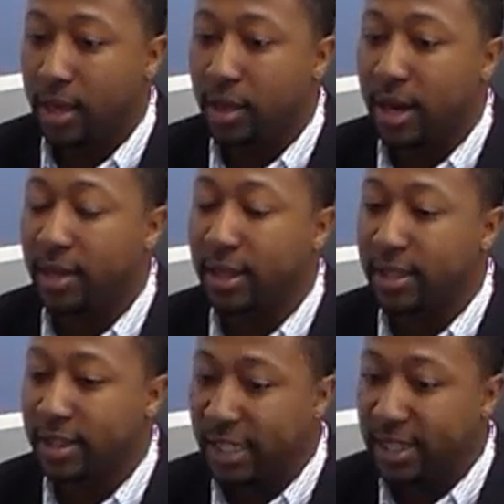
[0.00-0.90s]

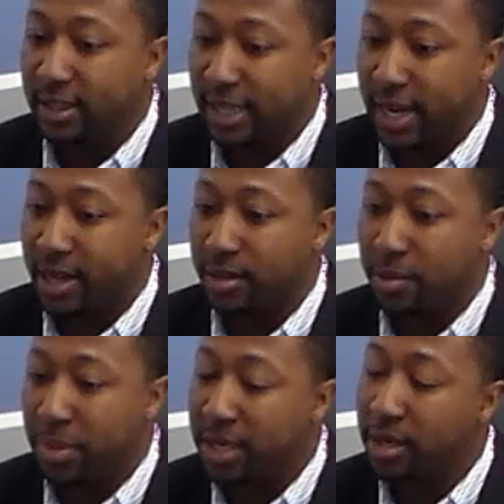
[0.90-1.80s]
I think that
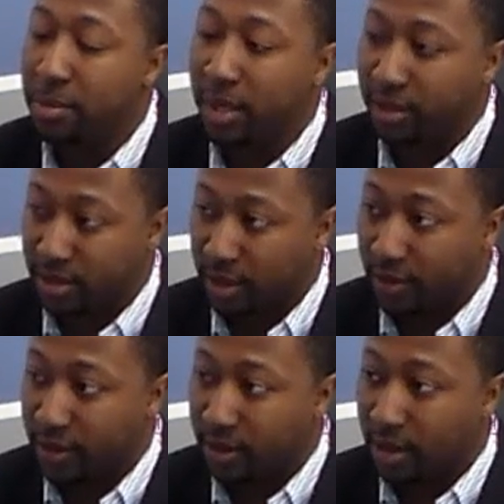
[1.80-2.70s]
being in the
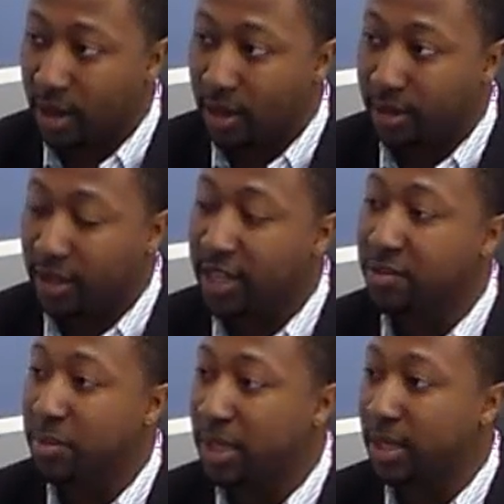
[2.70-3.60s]
military
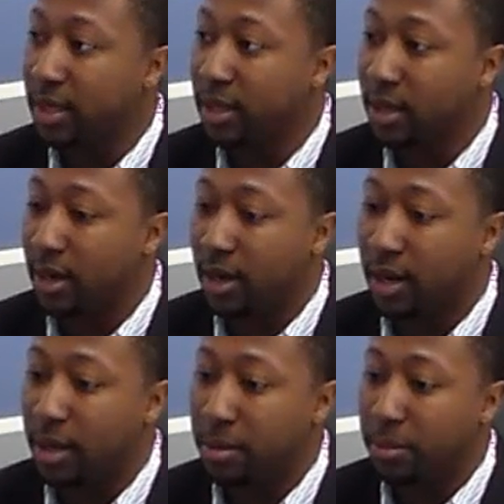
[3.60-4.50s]
gave me
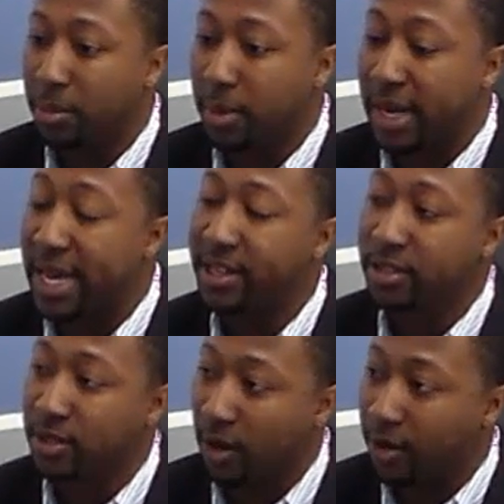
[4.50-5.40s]
a
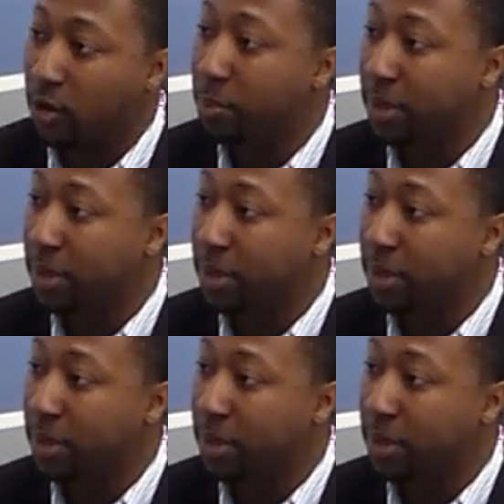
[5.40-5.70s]
head start